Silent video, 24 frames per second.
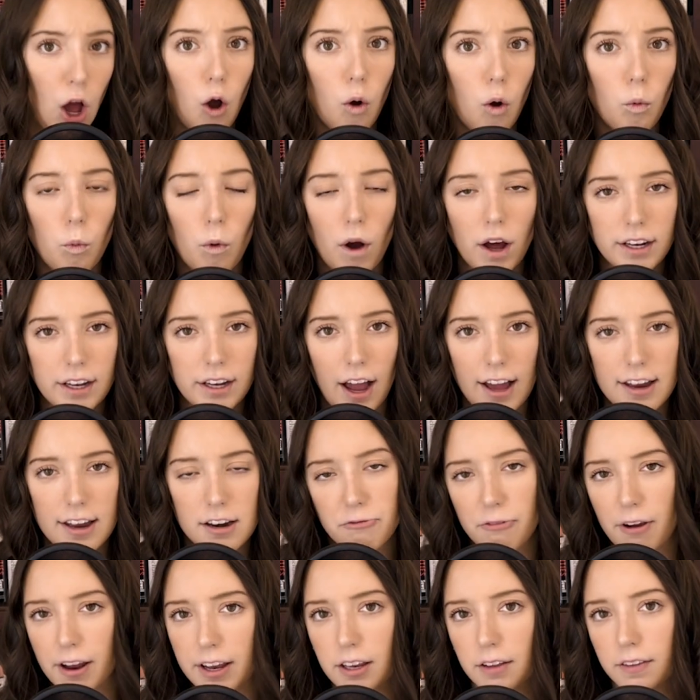What kind of
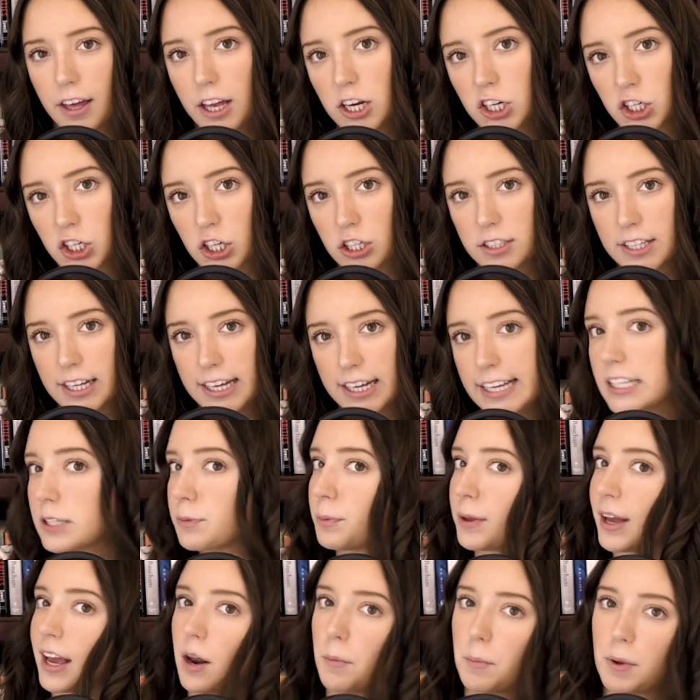regulations is
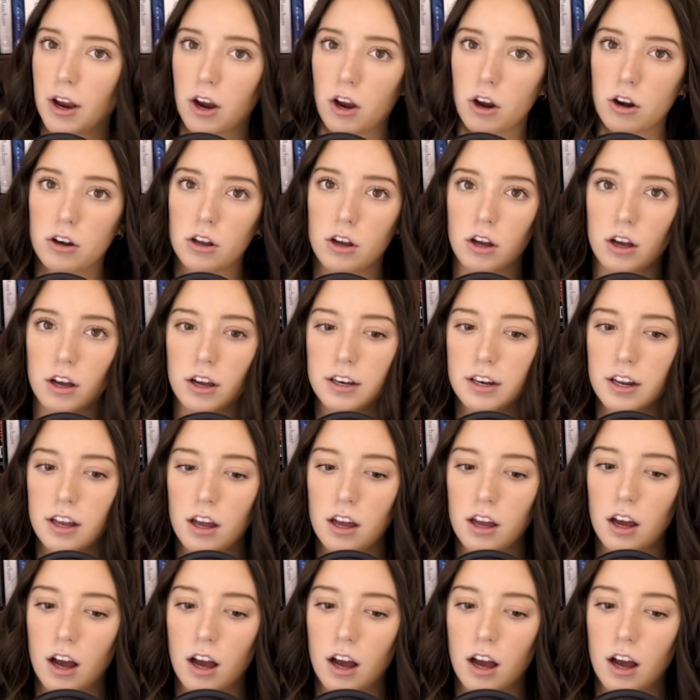Planned Parenthood